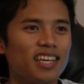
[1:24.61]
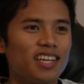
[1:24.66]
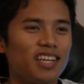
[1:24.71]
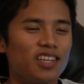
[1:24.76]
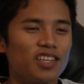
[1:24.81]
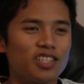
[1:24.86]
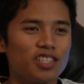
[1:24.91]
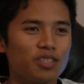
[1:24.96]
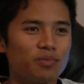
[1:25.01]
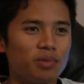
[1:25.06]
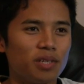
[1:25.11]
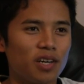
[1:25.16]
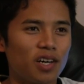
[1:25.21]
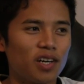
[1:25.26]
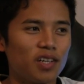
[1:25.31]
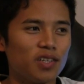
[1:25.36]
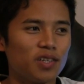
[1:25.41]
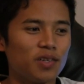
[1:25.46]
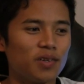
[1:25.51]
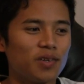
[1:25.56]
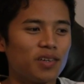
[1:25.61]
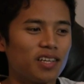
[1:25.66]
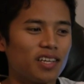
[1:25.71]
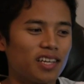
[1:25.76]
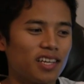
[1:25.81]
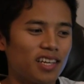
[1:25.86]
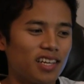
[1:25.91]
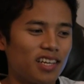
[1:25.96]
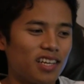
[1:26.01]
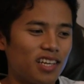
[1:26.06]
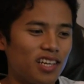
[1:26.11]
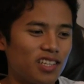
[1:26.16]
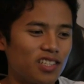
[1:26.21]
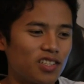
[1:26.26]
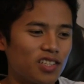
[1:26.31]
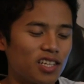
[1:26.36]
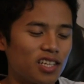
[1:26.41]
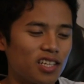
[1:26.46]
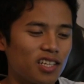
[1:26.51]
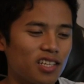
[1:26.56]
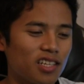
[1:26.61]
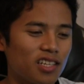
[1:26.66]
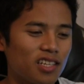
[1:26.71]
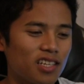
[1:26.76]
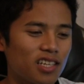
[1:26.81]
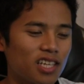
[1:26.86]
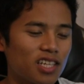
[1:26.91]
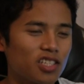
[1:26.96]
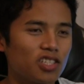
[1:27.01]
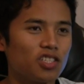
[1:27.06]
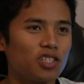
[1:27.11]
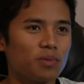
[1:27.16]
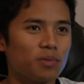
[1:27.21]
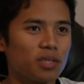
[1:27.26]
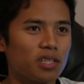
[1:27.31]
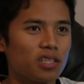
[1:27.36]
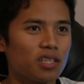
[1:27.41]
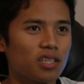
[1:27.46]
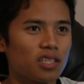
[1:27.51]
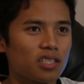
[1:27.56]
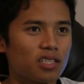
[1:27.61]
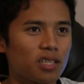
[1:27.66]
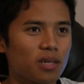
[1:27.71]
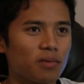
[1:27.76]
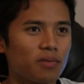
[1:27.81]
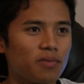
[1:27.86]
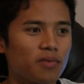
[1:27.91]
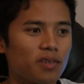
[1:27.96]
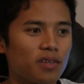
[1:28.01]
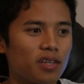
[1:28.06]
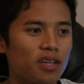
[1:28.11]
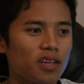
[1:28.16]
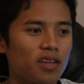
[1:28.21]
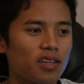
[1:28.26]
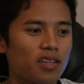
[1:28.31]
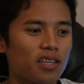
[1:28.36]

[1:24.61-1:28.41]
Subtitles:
It couldn't just be hollow, and so that actually took me the longest time to figure out.